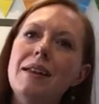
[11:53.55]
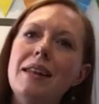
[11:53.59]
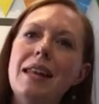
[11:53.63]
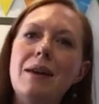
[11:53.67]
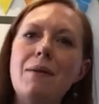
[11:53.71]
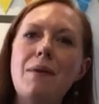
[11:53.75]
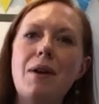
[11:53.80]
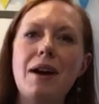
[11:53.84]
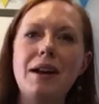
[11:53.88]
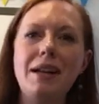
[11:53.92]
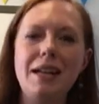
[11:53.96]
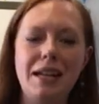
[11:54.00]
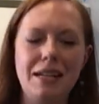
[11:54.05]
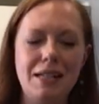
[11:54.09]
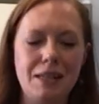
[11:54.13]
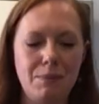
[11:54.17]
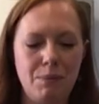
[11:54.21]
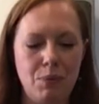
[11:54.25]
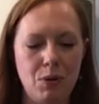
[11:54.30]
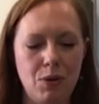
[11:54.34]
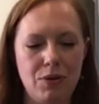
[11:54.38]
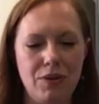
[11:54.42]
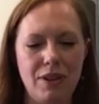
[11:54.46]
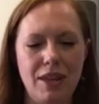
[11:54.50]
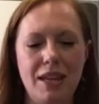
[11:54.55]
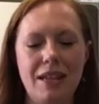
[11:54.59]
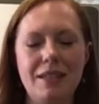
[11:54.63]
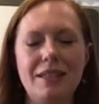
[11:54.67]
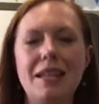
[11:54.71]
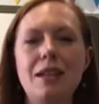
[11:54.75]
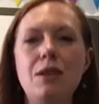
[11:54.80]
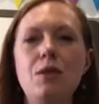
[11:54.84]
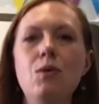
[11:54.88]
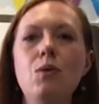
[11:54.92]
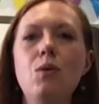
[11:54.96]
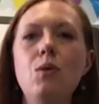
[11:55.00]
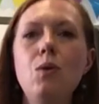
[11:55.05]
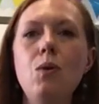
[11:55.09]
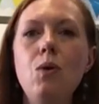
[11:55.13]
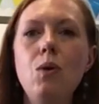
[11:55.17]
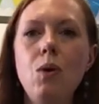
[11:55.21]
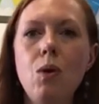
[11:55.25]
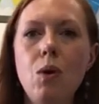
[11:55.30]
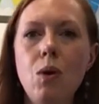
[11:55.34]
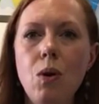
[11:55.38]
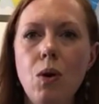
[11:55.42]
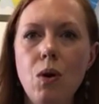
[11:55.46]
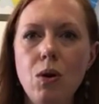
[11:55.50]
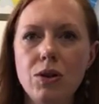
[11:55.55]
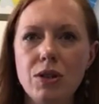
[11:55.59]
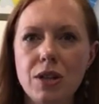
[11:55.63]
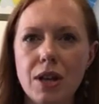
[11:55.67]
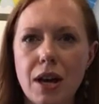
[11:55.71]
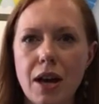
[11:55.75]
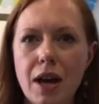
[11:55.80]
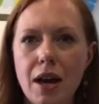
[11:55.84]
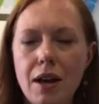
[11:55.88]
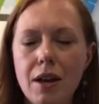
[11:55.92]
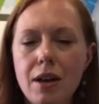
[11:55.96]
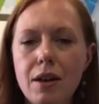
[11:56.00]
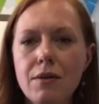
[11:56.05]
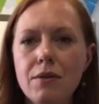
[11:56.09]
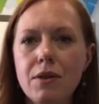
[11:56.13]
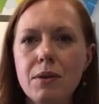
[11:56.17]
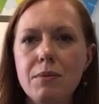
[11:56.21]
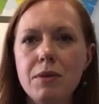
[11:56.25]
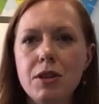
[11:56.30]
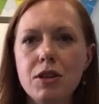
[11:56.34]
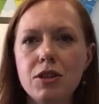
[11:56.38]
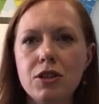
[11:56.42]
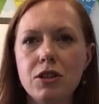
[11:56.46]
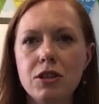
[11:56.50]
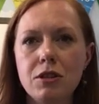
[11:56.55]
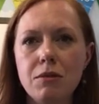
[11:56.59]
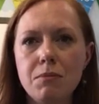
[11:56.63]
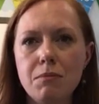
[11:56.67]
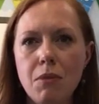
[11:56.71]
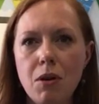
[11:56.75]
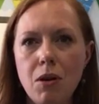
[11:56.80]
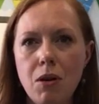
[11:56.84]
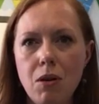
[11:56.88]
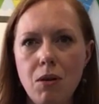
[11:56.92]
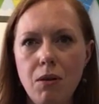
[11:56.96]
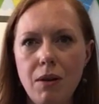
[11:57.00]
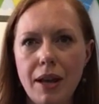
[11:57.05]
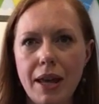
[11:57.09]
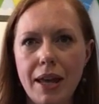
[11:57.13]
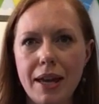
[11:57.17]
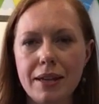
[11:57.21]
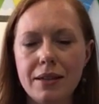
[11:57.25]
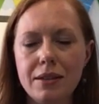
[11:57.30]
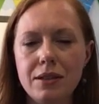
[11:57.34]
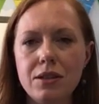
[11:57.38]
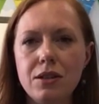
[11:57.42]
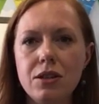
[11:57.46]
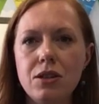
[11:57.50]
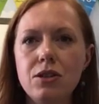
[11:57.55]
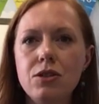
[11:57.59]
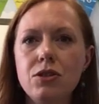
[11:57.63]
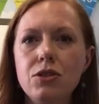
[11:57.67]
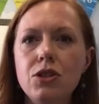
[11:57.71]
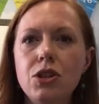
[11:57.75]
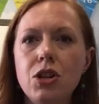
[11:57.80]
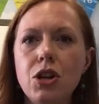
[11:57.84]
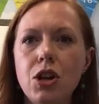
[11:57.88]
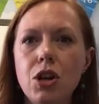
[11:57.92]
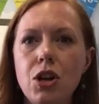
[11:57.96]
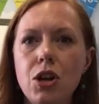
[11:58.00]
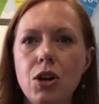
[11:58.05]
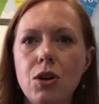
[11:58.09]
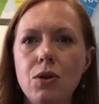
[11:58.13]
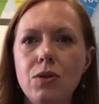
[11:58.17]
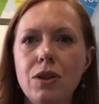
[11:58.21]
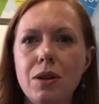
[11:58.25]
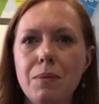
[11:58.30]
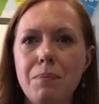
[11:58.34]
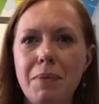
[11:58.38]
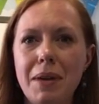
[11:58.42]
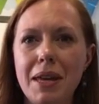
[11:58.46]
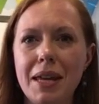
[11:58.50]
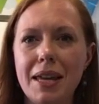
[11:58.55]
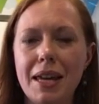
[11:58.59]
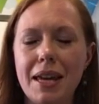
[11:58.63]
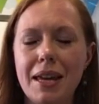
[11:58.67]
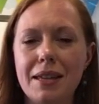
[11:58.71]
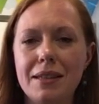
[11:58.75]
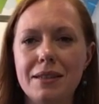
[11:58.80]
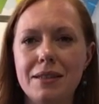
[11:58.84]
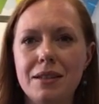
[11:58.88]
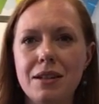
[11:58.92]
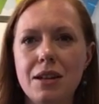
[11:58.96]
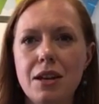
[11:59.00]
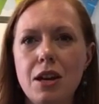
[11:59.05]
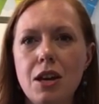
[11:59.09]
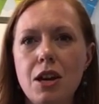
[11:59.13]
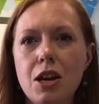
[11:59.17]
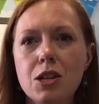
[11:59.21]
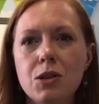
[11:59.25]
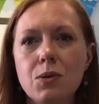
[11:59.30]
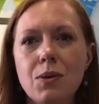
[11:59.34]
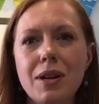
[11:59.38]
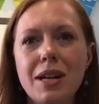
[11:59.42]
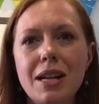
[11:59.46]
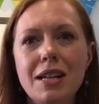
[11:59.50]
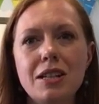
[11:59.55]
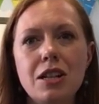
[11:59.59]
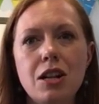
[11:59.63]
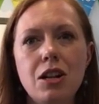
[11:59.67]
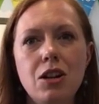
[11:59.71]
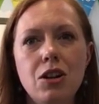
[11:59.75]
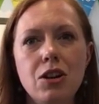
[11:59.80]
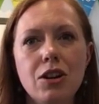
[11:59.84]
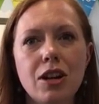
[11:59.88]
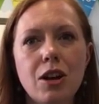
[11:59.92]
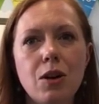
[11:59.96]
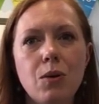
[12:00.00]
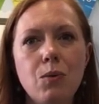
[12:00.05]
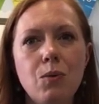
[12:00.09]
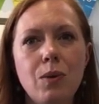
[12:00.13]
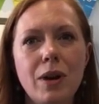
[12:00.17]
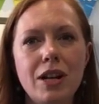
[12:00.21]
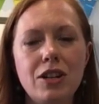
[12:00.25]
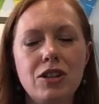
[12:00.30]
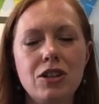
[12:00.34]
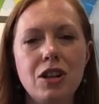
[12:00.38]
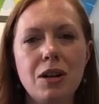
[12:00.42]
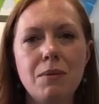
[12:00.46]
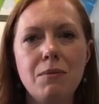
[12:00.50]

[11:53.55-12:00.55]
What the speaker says: Now I need to put these in order from the smallest to the biggest. So I need to look at which